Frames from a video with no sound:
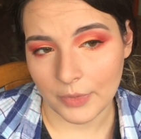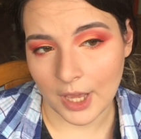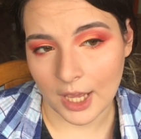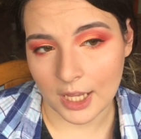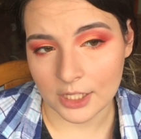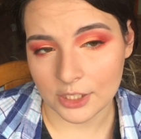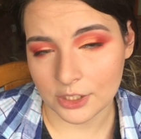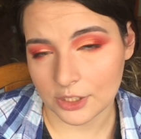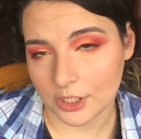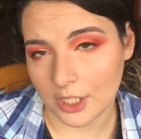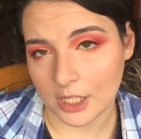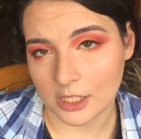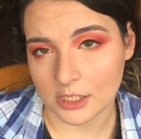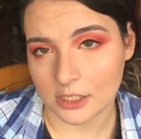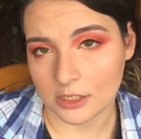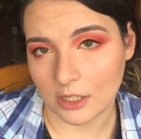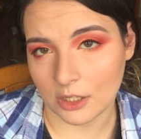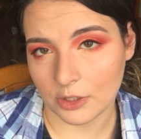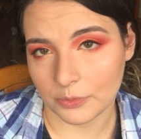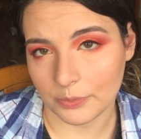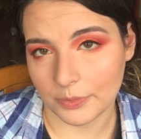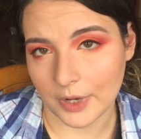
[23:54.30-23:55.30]
and that's
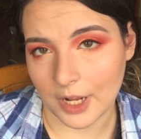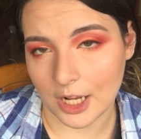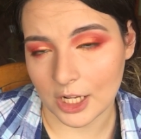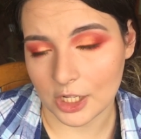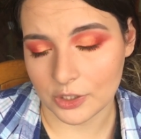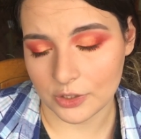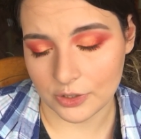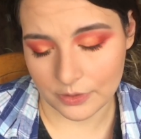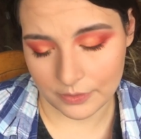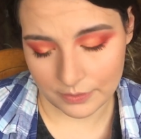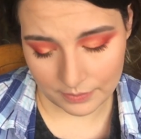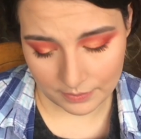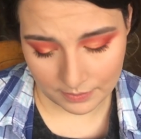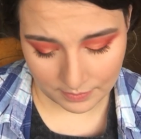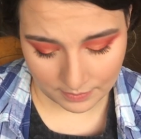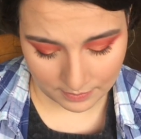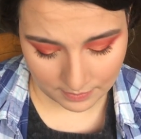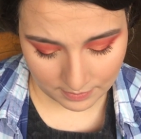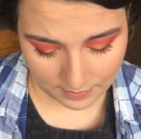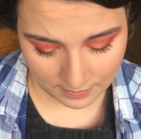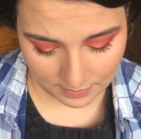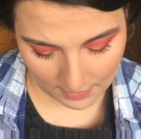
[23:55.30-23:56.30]
not bad.
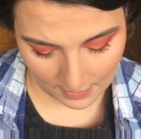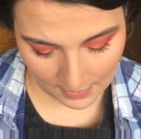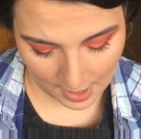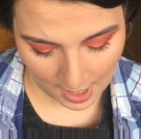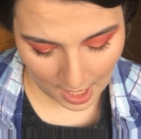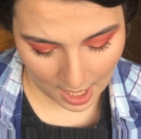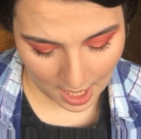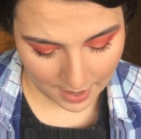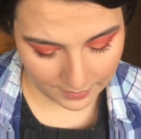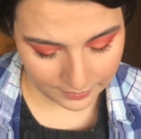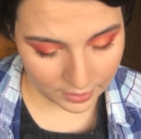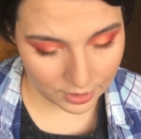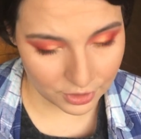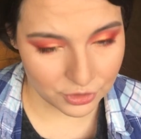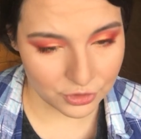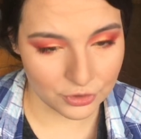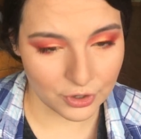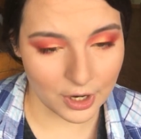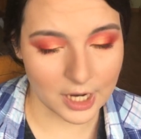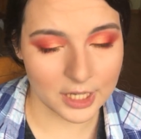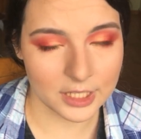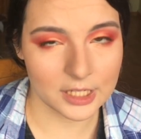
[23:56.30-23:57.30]
I have not
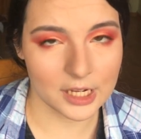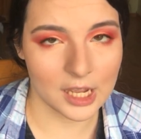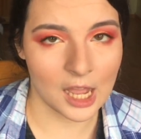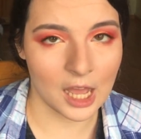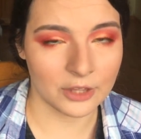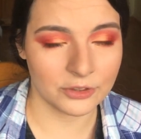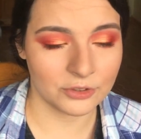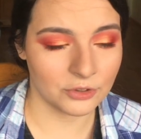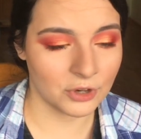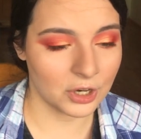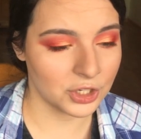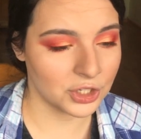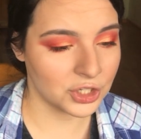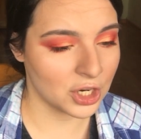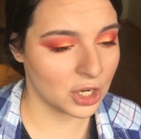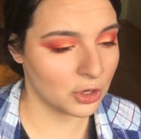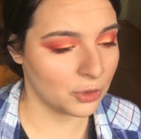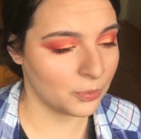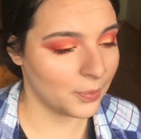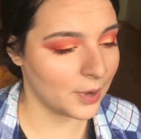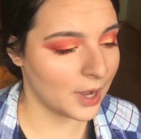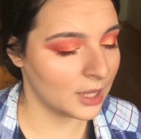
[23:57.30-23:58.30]
tried other
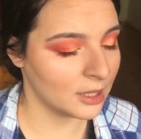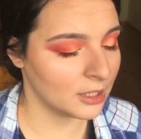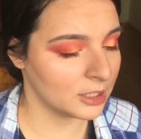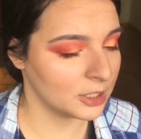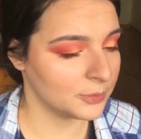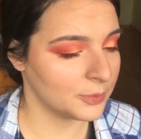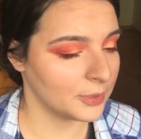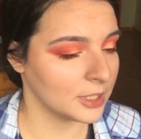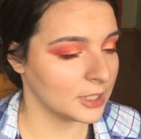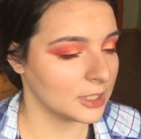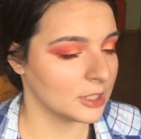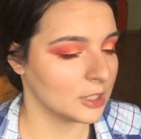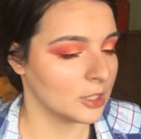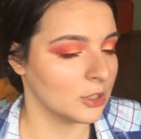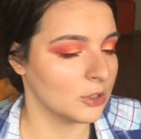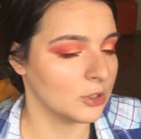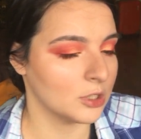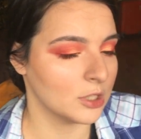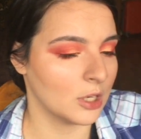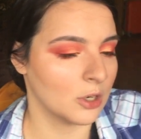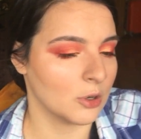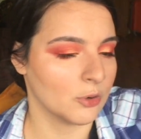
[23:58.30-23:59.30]
eyeshadow palettes by
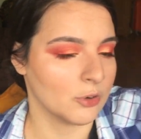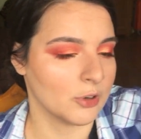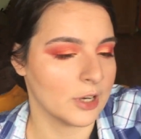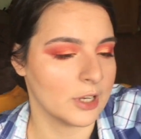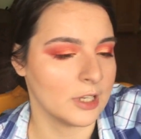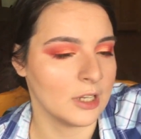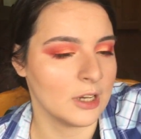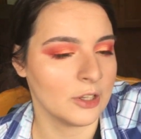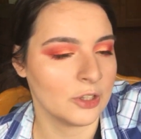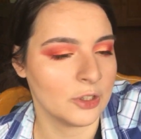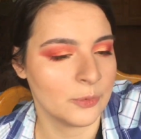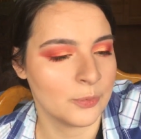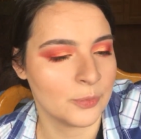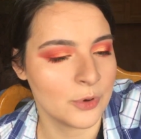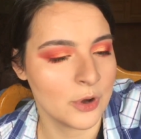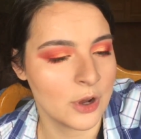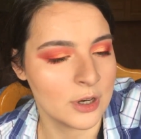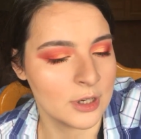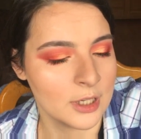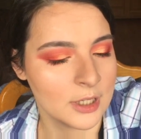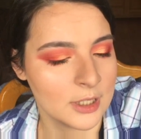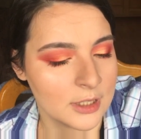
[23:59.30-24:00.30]
Soda or any other
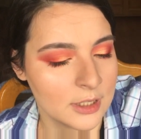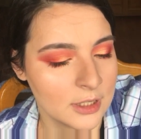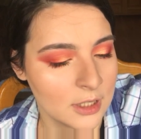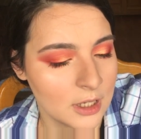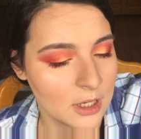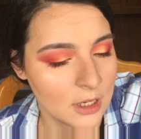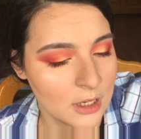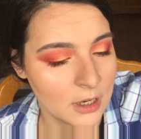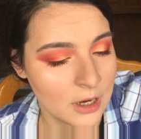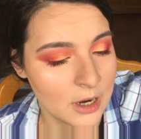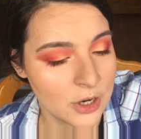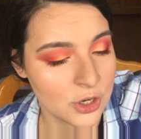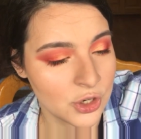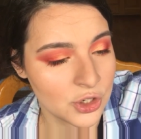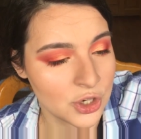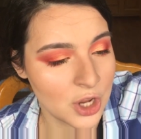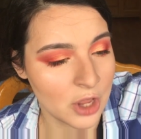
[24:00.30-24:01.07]
products in